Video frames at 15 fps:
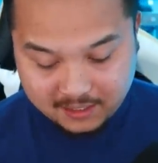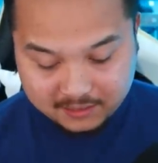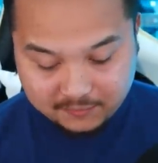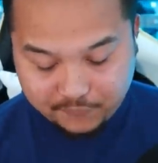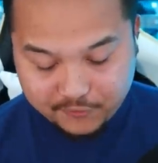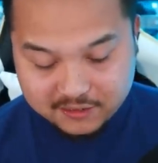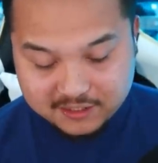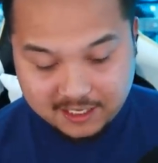the
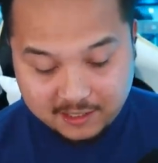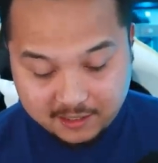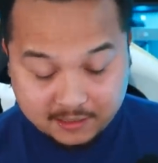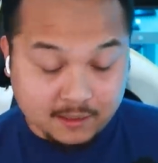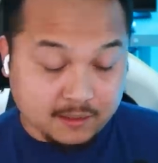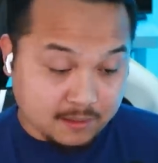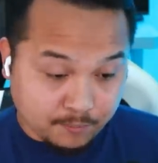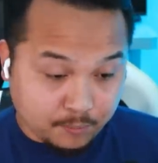first uh,
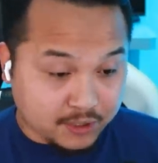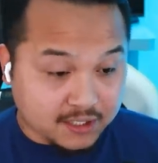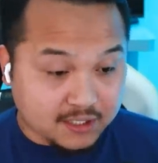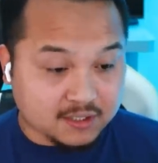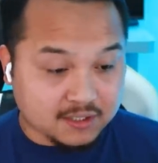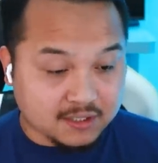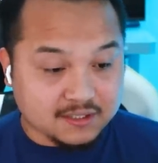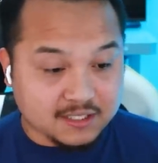the, the
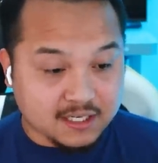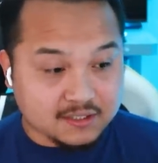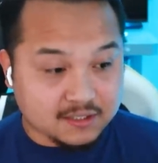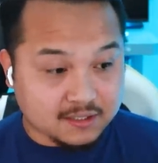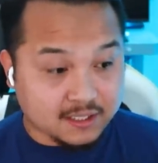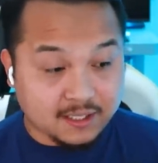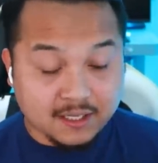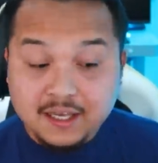prediction
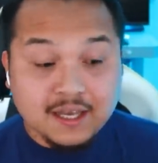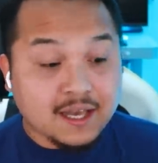essentially.